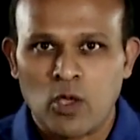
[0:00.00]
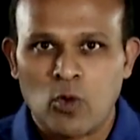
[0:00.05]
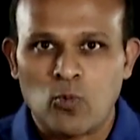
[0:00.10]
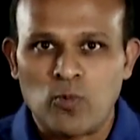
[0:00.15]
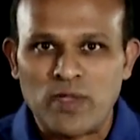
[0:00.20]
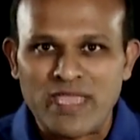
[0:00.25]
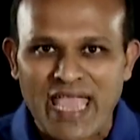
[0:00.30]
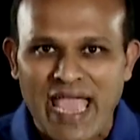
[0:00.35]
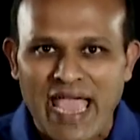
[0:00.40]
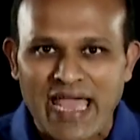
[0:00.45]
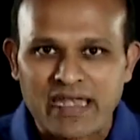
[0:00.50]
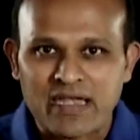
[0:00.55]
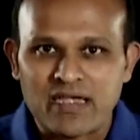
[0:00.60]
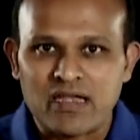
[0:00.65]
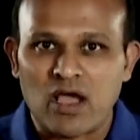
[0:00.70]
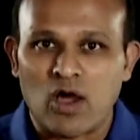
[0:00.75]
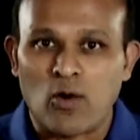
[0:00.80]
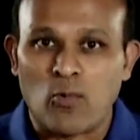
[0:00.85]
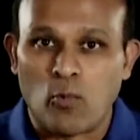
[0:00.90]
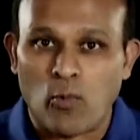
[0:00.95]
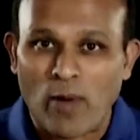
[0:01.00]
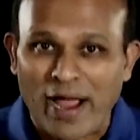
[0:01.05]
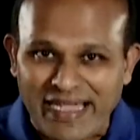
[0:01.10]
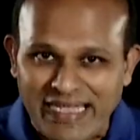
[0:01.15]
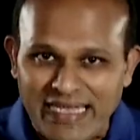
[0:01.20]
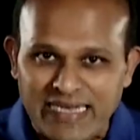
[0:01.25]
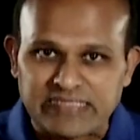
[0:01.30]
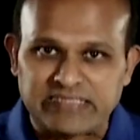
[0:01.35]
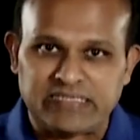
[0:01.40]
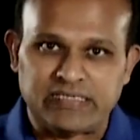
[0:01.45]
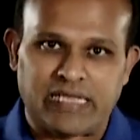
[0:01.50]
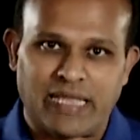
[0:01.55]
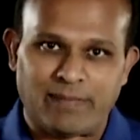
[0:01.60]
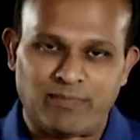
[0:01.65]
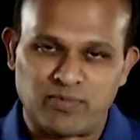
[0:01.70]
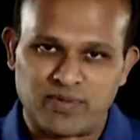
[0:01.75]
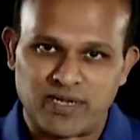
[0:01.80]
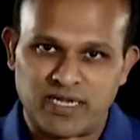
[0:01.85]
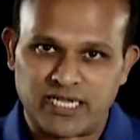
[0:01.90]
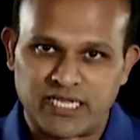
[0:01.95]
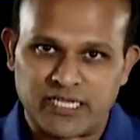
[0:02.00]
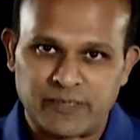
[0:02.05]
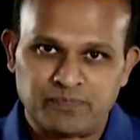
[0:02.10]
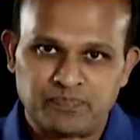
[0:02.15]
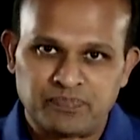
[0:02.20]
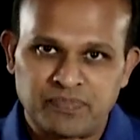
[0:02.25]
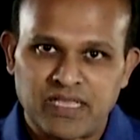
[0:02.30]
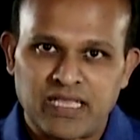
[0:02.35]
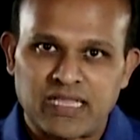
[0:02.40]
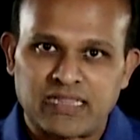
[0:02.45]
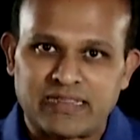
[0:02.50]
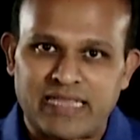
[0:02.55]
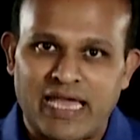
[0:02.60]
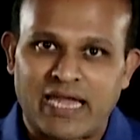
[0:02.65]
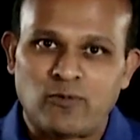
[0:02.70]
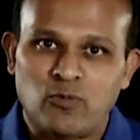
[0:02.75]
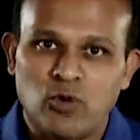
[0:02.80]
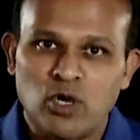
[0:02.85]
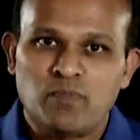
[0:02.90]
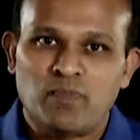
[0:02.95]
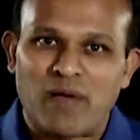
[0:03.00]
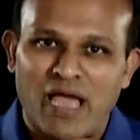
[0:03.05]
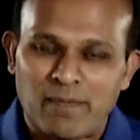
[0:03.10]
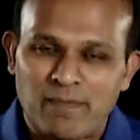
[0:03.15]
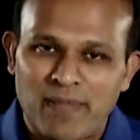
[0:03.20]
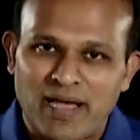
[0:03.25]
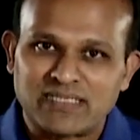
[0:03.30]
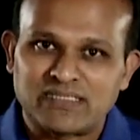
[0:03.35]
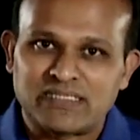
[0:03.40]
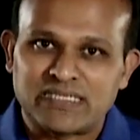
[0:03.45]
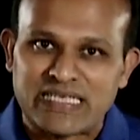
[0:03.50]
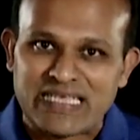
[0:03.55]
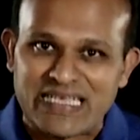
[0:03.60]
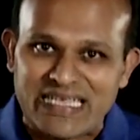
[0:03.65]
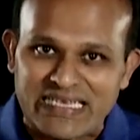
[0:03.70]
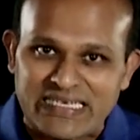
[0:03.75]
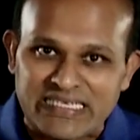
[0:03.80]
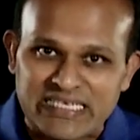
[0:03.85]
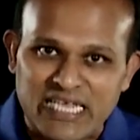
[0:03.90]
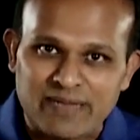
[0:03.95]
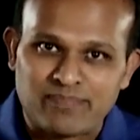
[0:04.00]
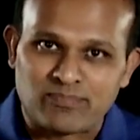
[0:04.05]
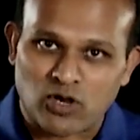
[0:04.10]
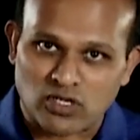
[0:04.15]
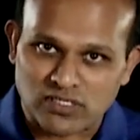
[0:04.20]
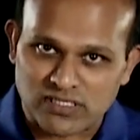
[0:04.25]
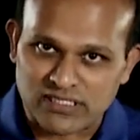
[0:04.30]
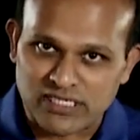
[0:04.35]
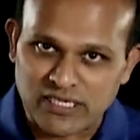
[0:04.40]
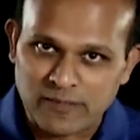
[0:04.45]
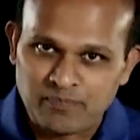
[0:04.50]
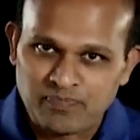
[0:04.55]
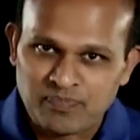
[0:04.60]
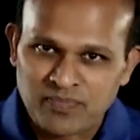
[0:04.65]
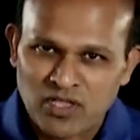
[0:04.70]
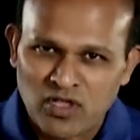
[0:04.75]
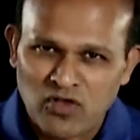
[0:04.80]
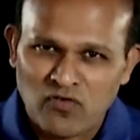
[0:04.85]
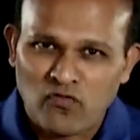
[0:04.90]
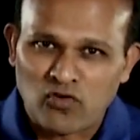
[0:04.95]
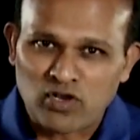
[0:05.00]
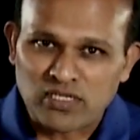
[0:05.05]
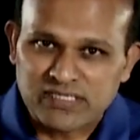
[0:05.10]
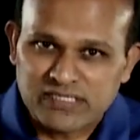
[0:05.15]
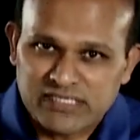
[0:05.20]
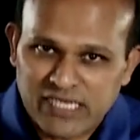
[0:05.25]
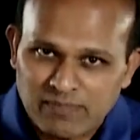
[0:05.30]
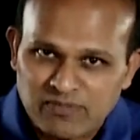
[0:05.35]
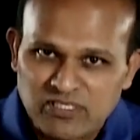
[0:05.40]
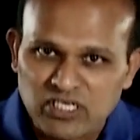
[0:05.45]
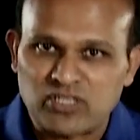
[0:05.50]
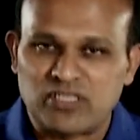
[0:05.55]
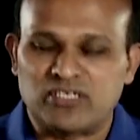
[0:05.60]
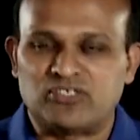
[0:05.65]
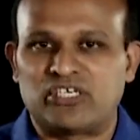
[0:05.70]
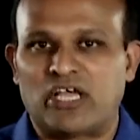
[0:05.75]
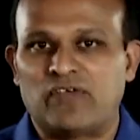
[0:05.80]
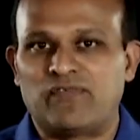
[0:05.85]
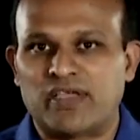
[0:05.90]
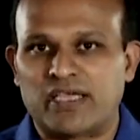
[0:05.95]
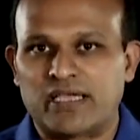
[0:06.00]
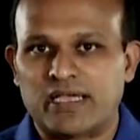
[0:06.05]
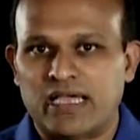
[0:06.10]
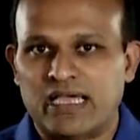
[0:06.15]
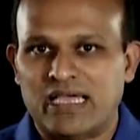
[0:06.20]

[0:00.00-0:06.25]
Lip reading: we added a whitelisting capability that would bypass ETA processing for a subset of the traffic.